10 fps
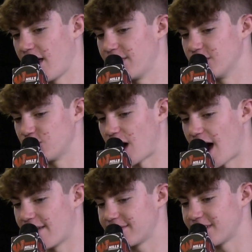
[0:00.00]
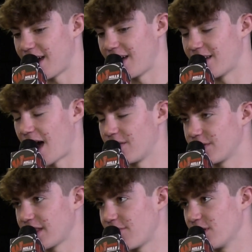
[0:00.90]
in the draft, and I don't
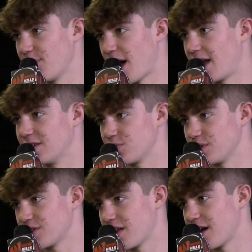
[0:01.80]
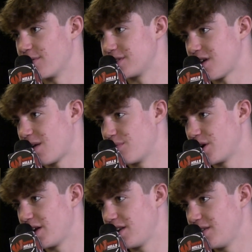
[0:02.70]
think that really matters. We saw that with Tom
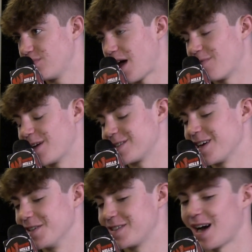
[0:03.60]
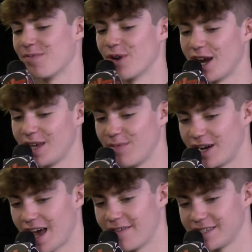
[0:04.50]
Brady. I'm not saying he's Tom Brady,
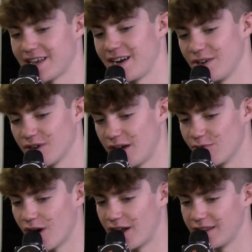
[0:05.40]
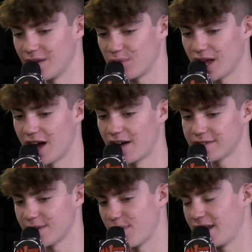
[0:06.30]
but he obviously had a great run in the
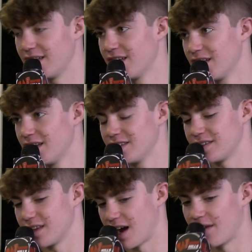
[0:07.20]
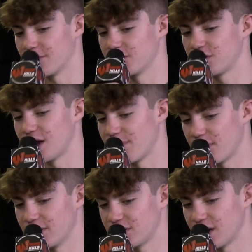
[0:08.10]
playoffs. He made it to the conference
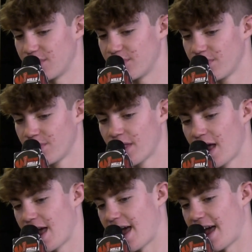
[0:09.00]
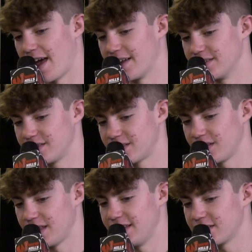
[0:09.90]
championship, and
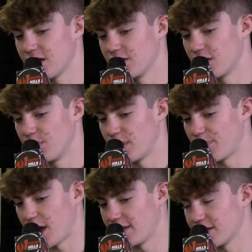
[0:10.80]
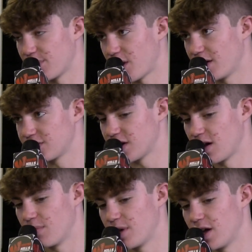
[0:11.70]
he's a little bit banged up,
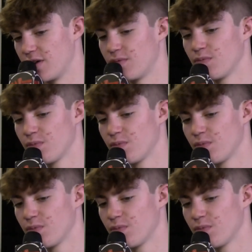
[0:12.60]
also, but